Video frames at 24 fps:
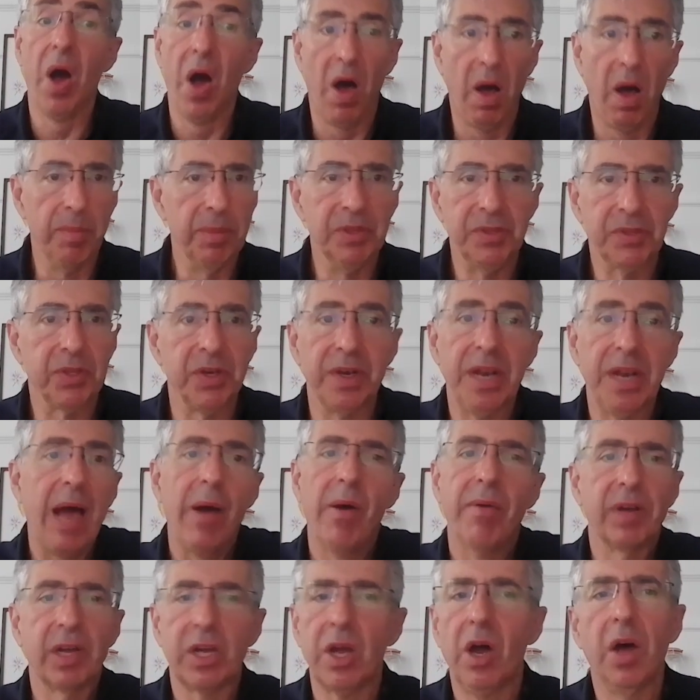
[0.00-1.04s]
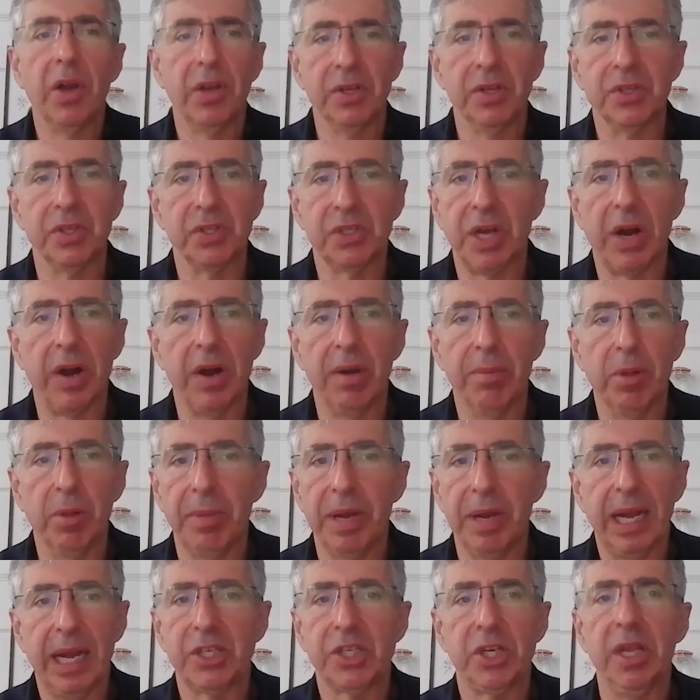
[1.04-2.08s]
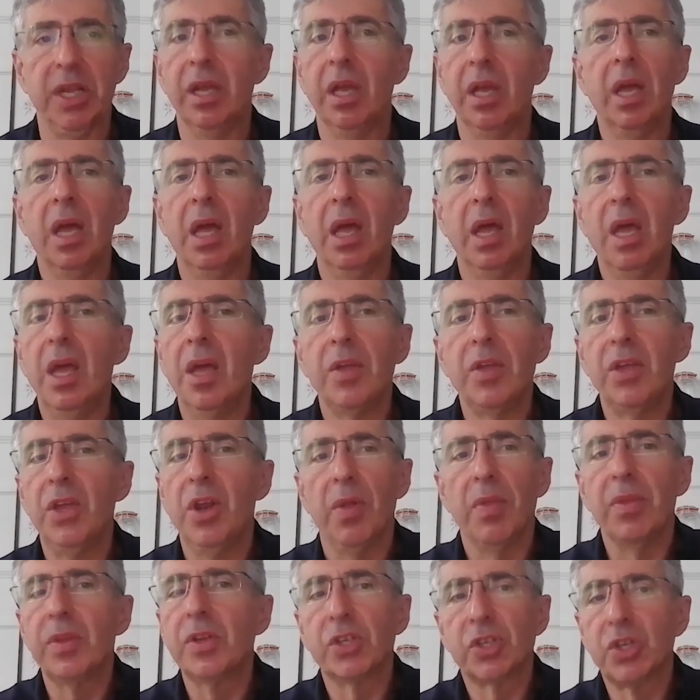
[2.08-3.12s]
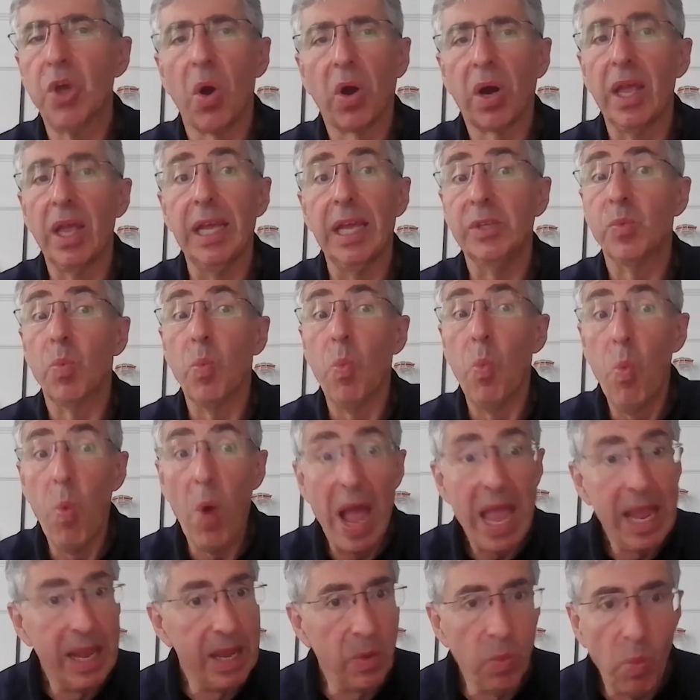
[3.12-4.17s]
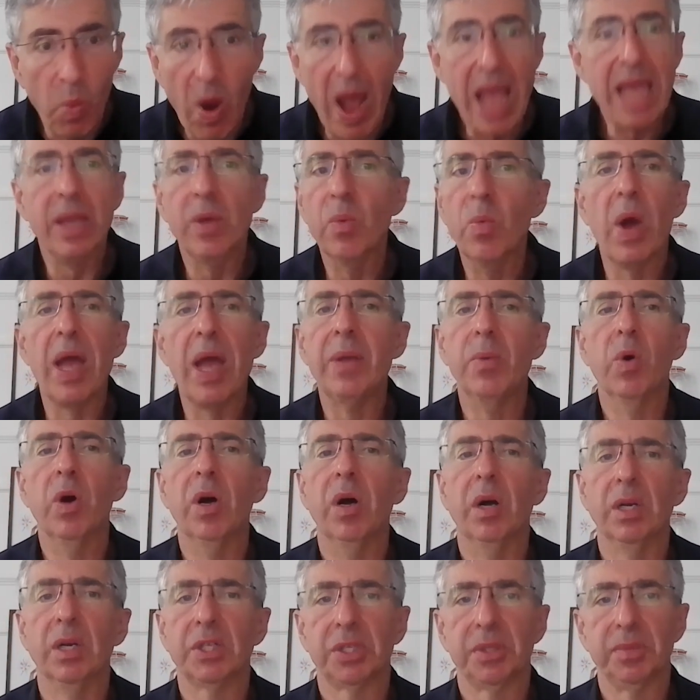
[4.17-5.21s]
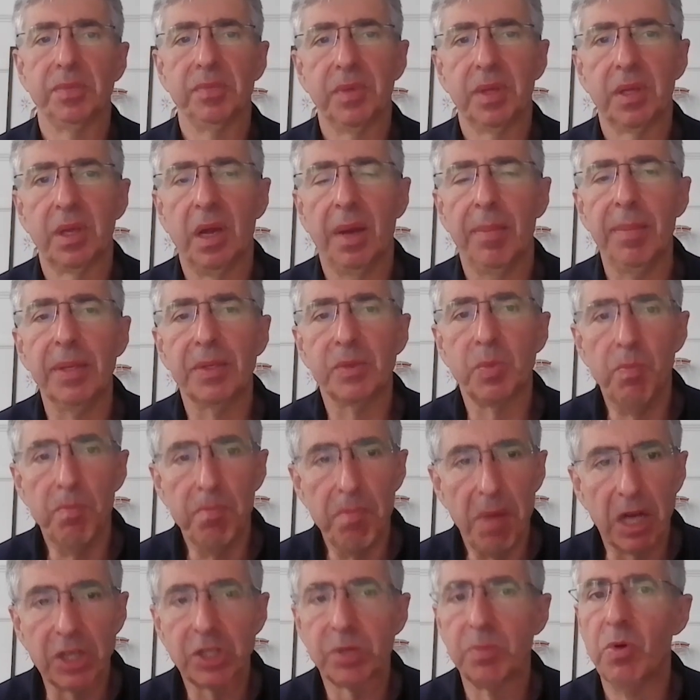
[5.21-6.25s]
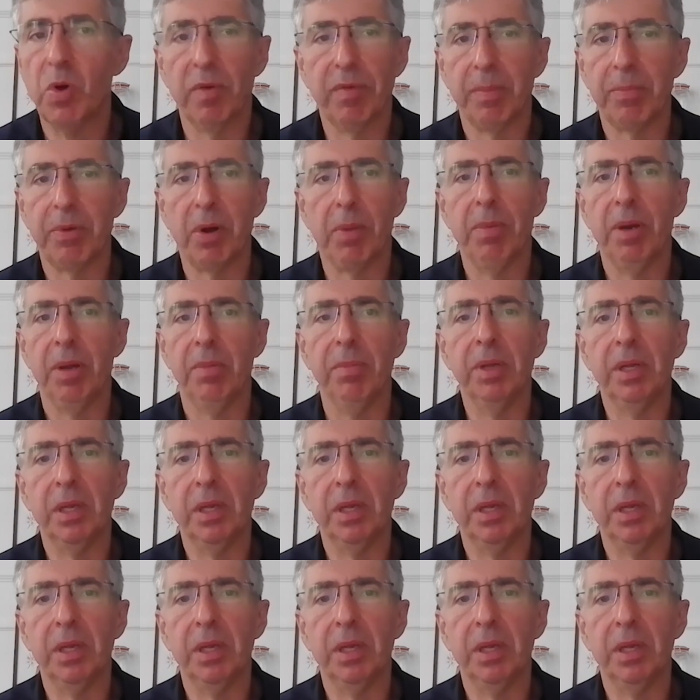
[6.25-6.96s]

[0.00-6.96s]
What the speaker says: almonds and now avocados are terrible. But actually, chocolate is way, way, way worse. I mean, it's much more of a problem